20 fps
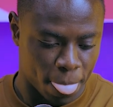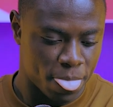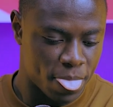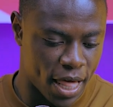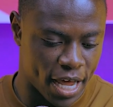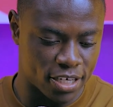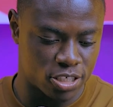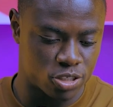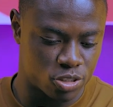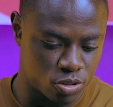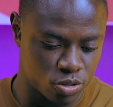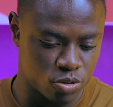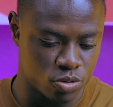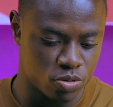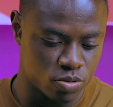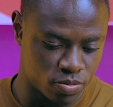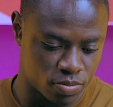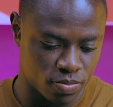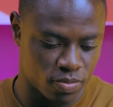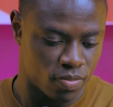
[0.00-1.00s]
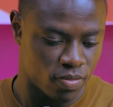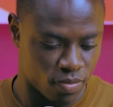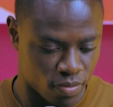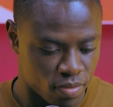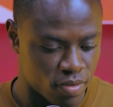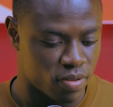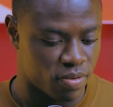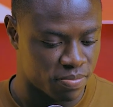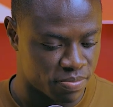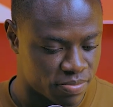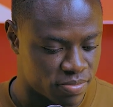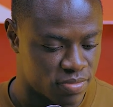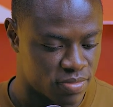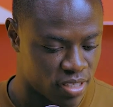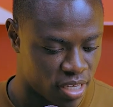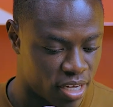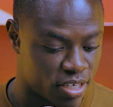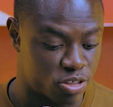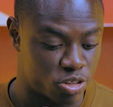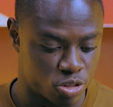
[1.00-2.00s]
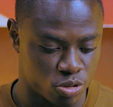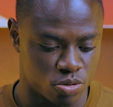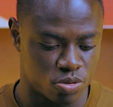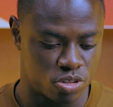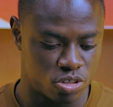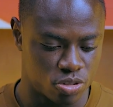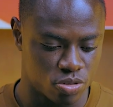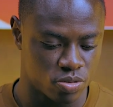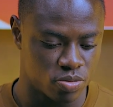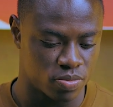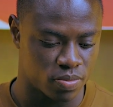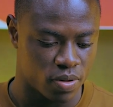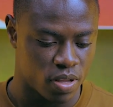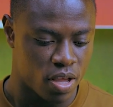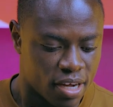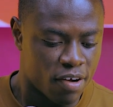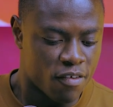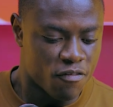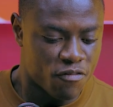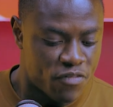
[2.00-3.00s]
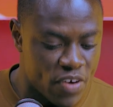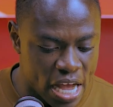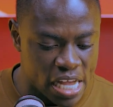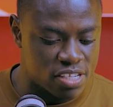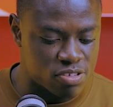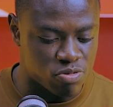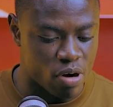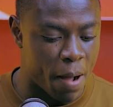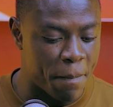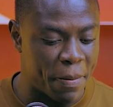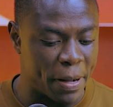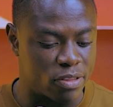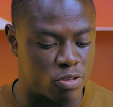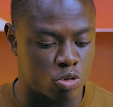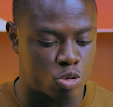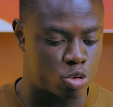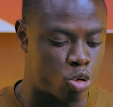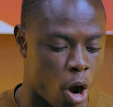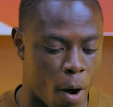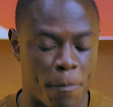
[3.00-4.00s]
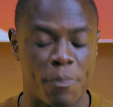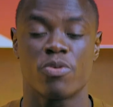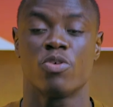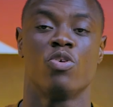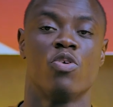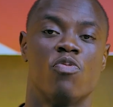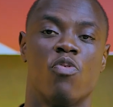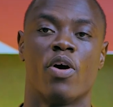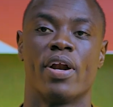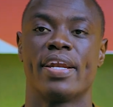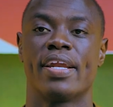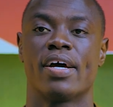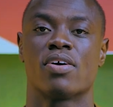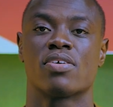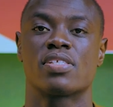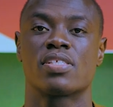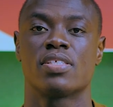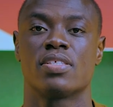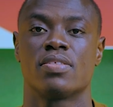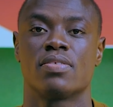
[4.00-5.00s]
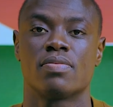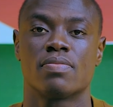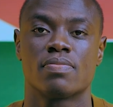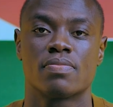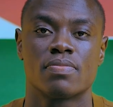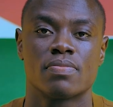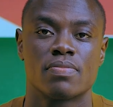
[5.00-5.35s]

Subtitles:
That's true. Yeah, true. First rapper to chop Yvonne Nelson.